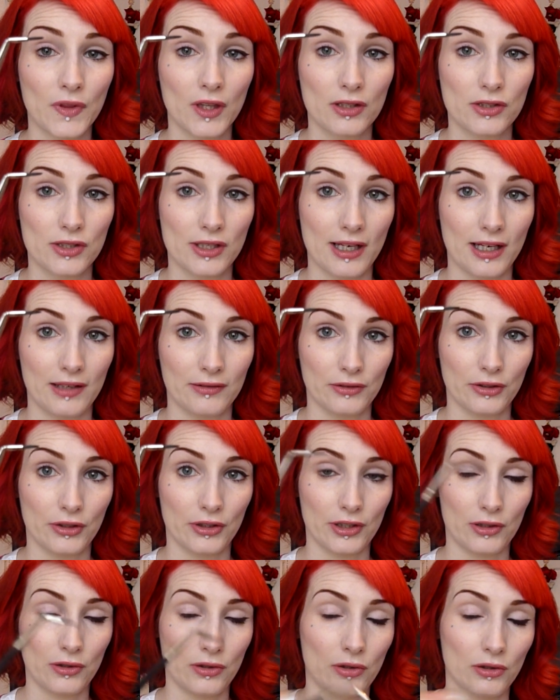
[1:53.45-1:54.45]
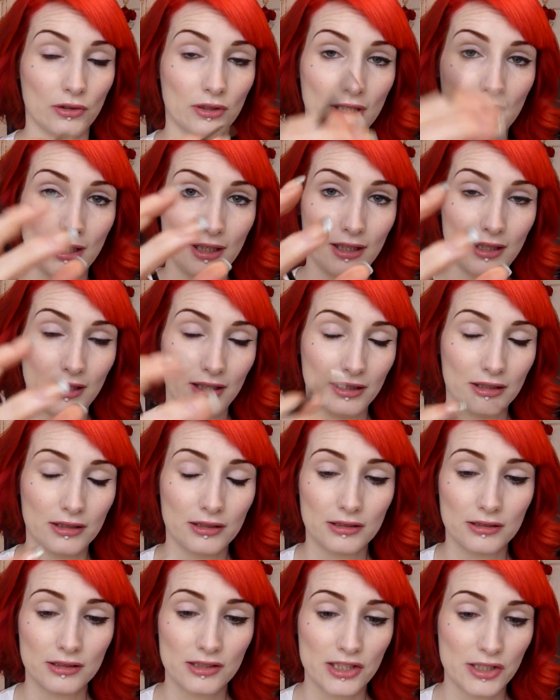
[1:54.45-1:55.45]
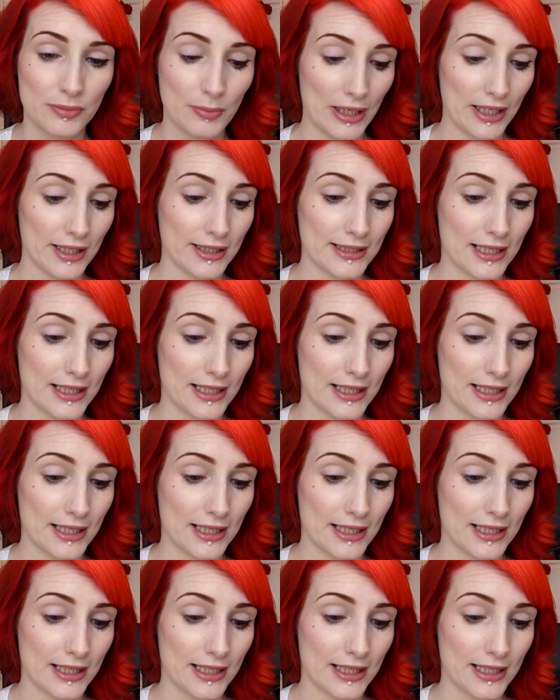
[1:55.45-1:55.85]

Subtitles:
so you haven't got it all splayed